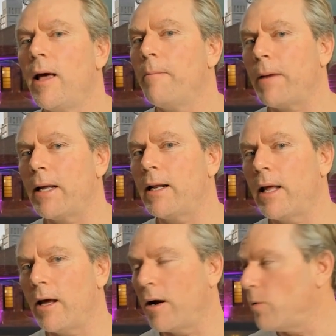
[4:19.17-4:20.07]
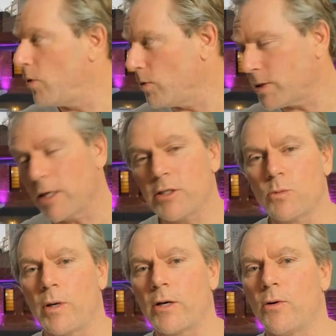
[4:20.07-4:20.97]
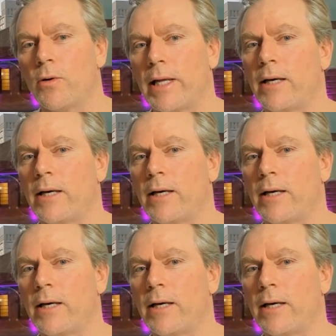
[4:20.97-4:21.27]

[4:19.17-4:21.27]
But I also just want to call out,